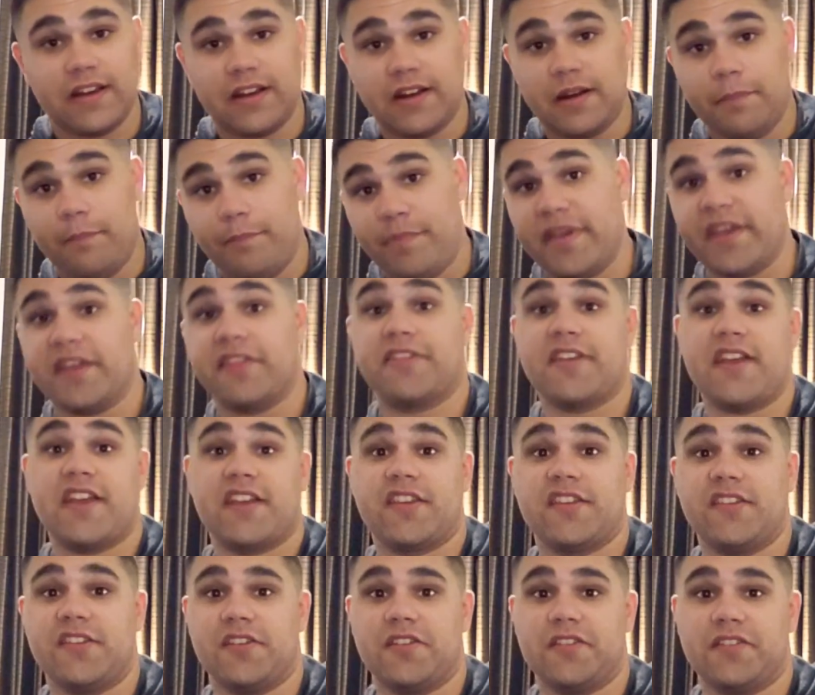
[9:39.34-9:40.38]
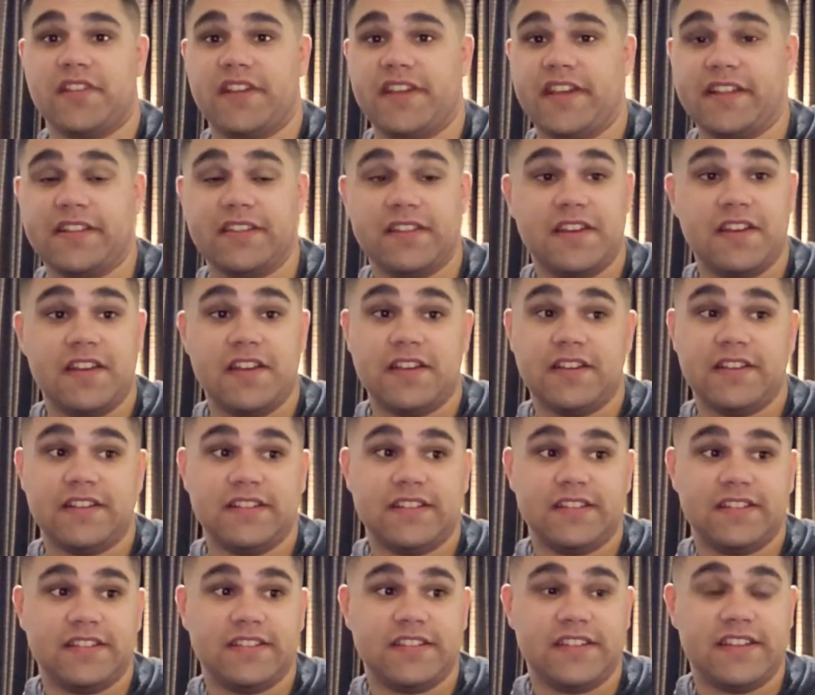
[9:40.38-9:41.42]
a big thank you. Like,
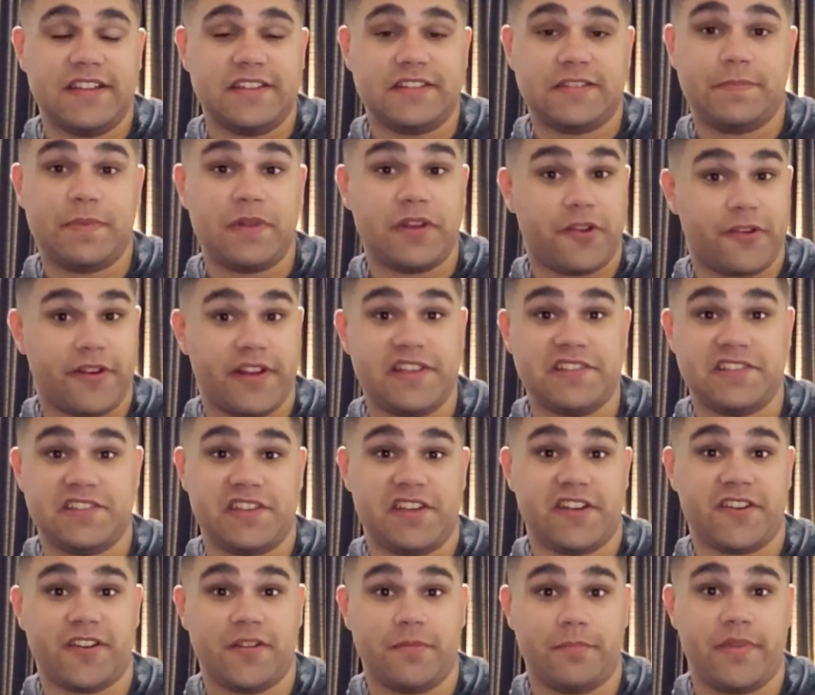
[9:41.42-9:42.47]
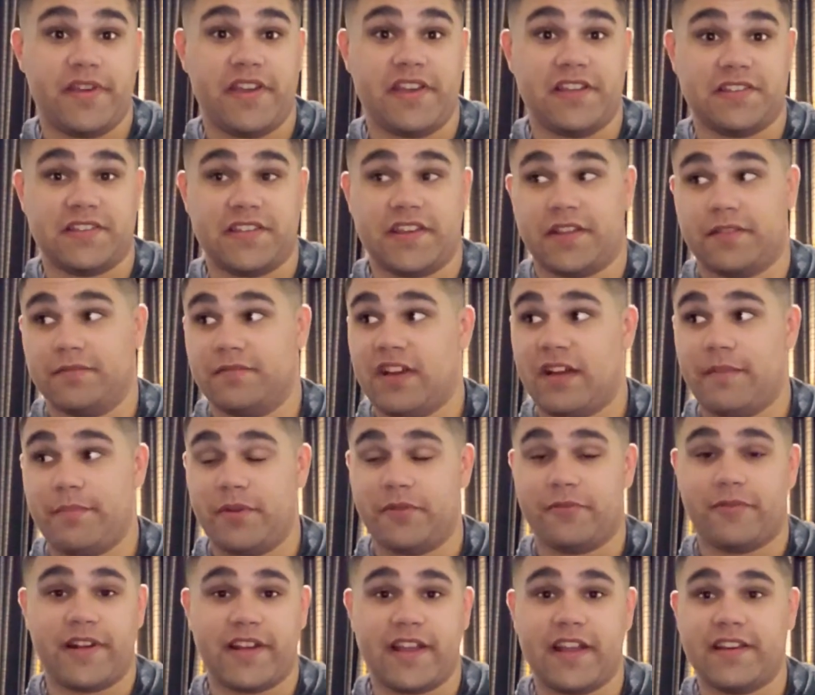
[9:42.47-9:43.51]
it's been crazy here on base. Like, I've
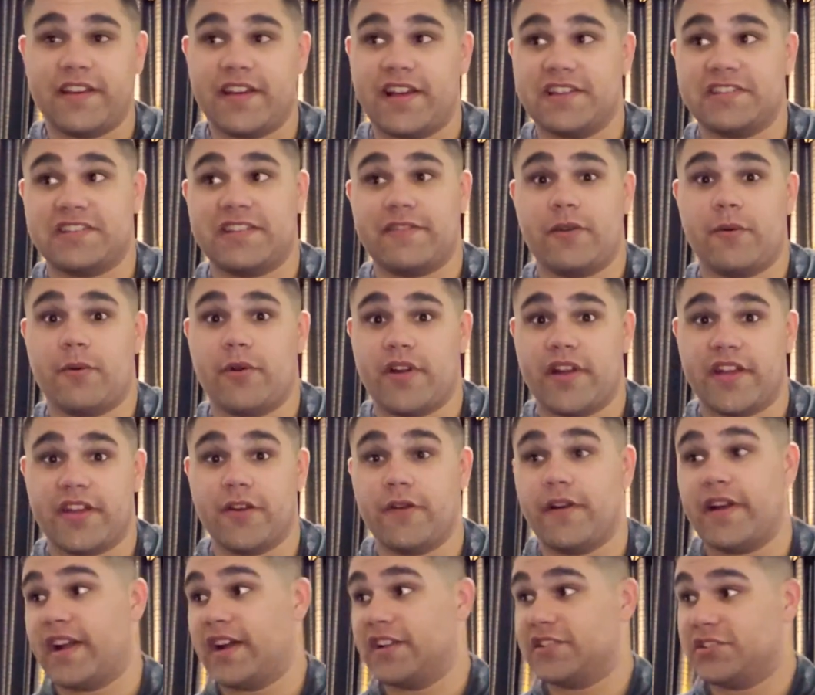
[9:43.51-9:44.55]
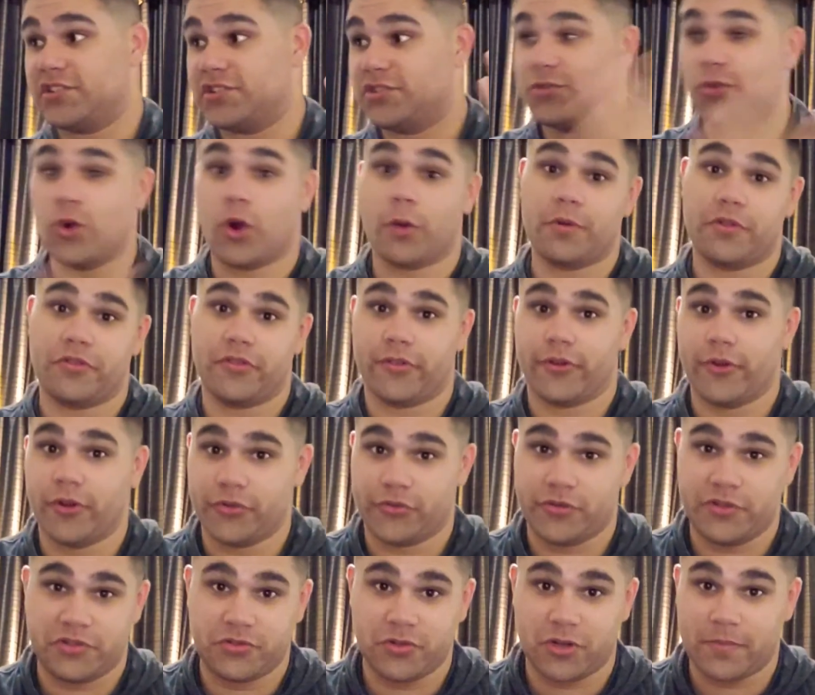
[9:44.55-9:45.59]
been recognized everywhere I go. I got stormed at the
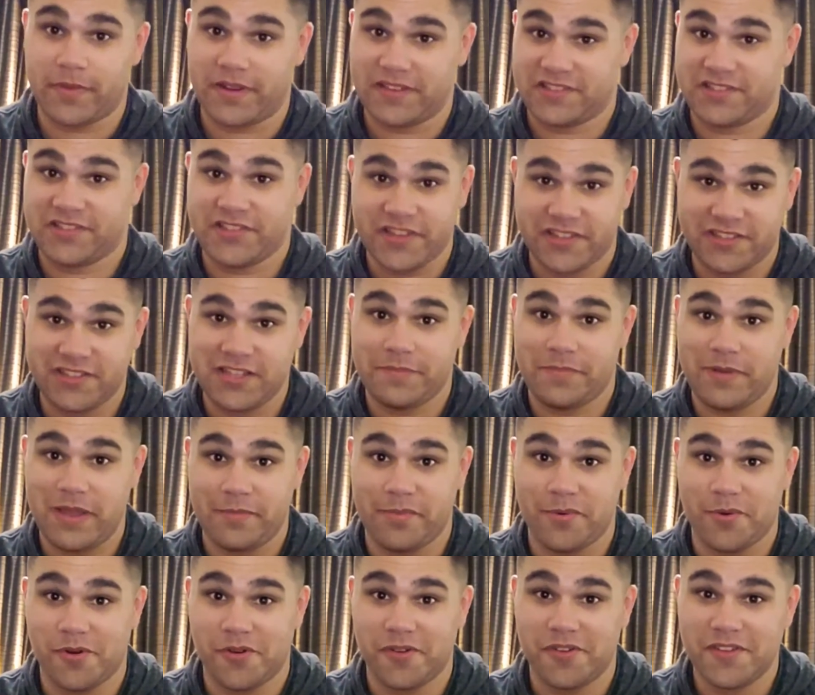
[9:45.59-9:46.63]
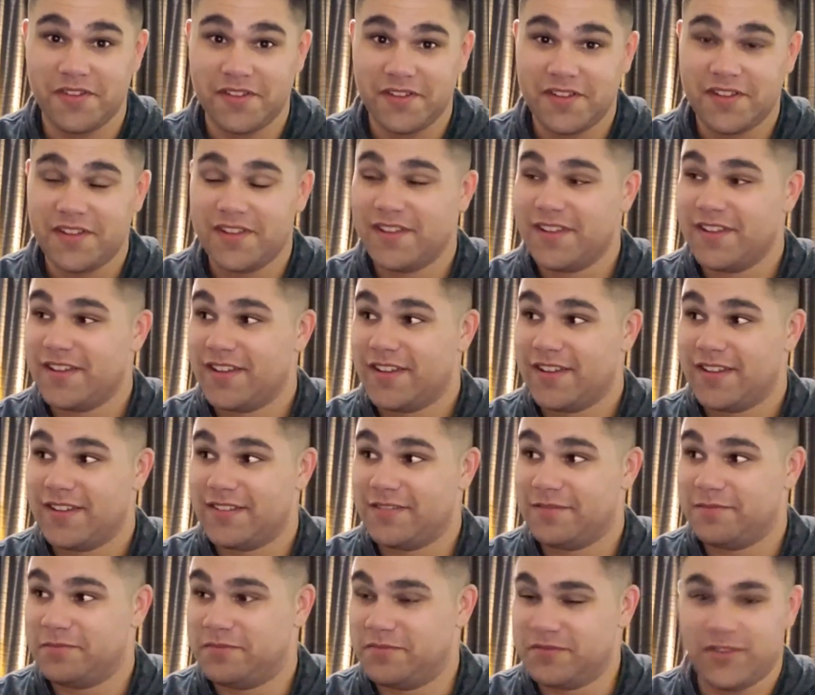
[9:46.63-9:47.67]
grocery store by 60 people,
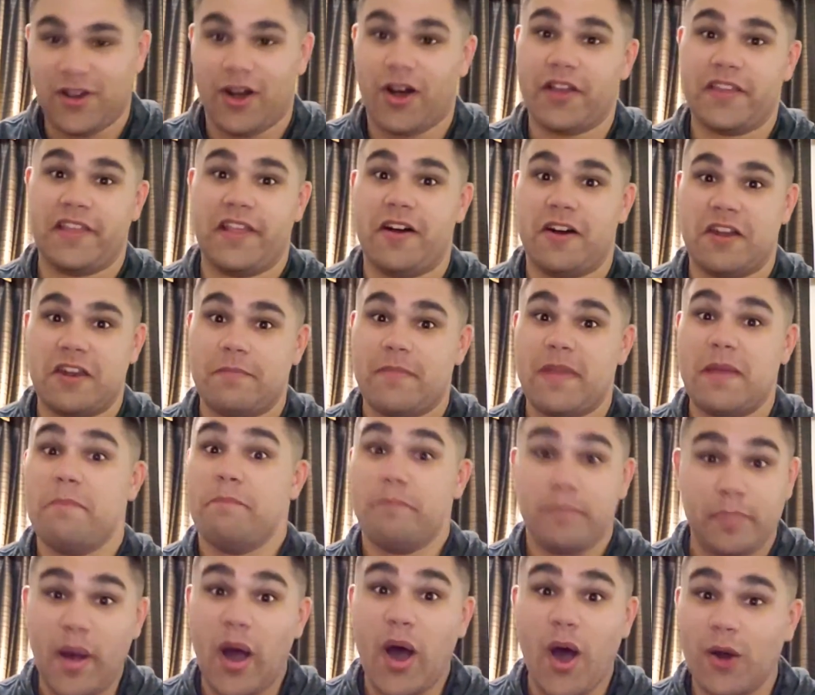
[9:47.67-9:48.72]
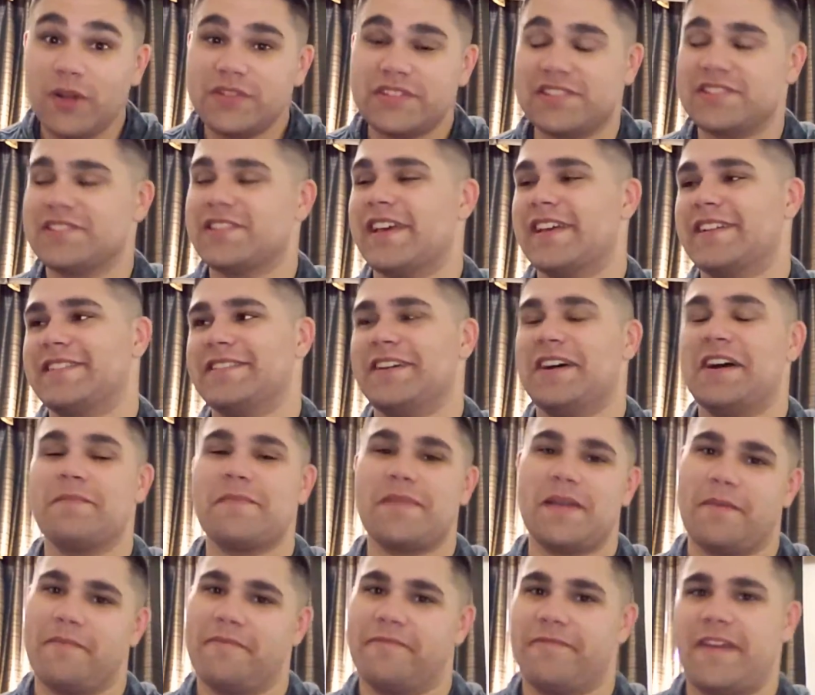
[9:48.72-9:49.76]
all yelling at me, boats, like telling
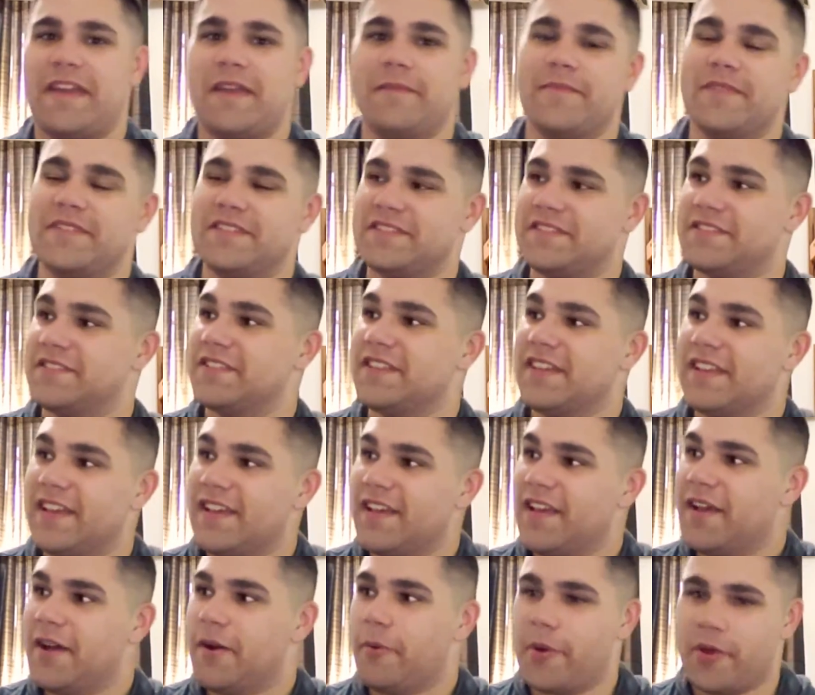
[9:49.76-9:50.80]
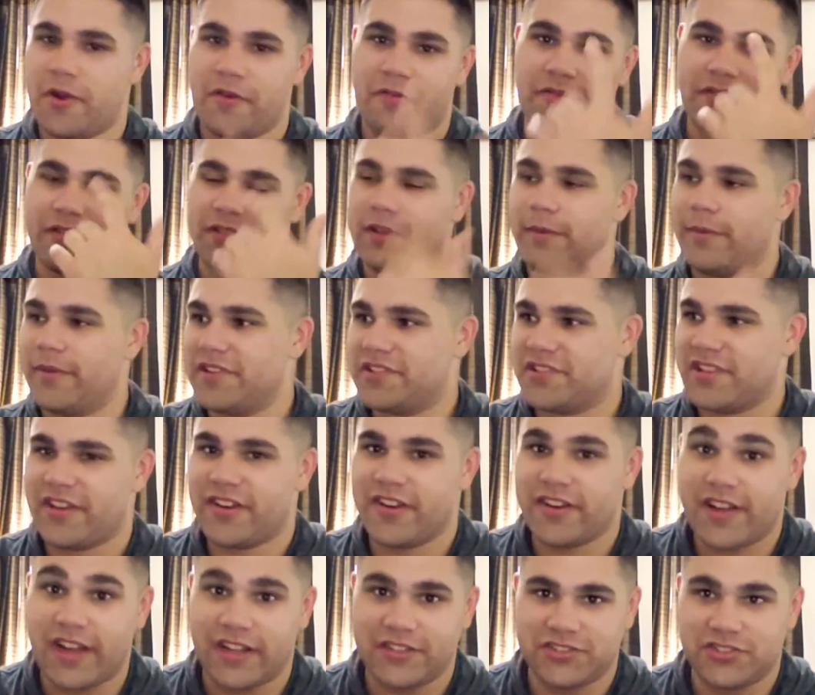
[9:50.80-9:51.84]
me I'm famous. Went over to the Liberty
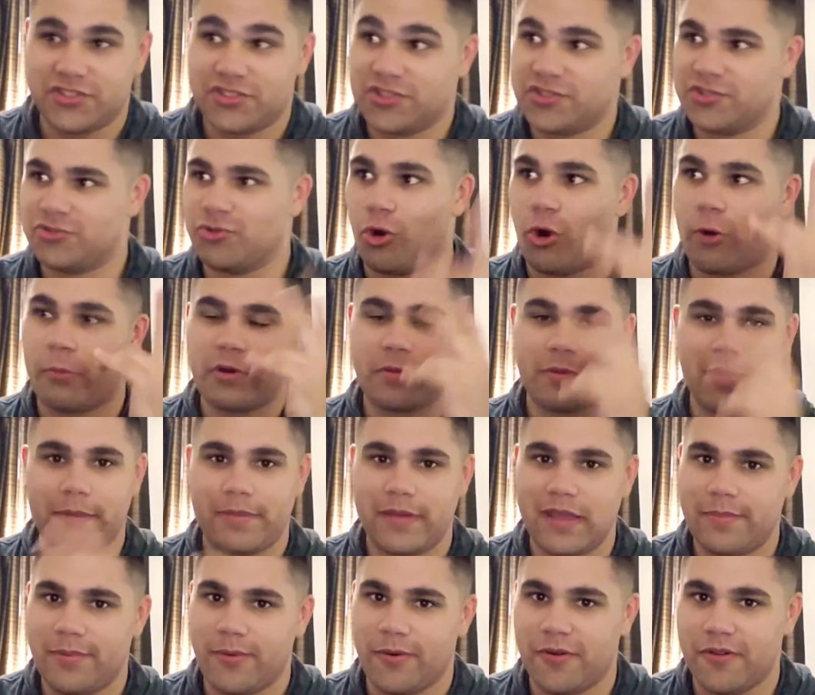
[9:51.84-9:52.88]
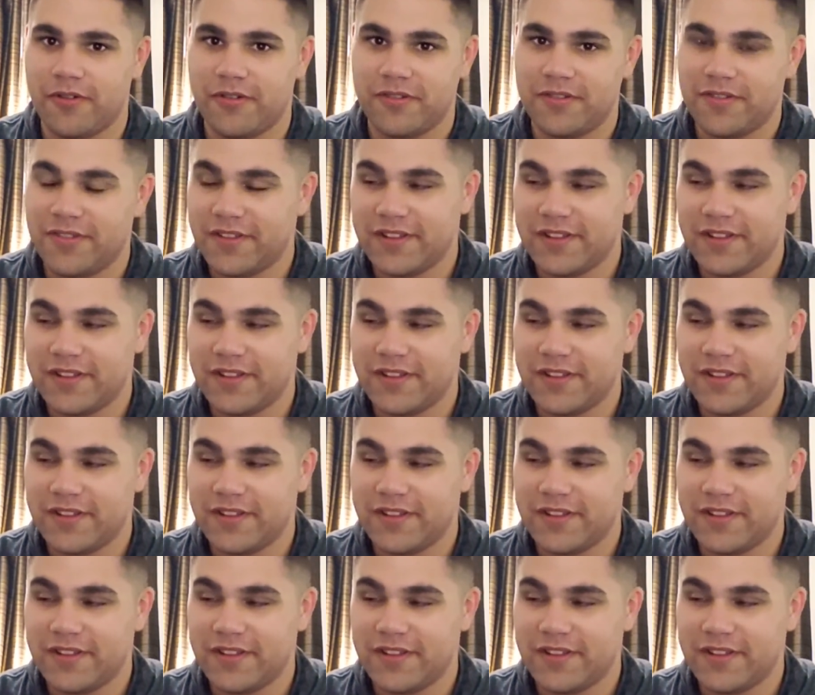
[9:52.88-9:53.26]
Center, got stormed by people.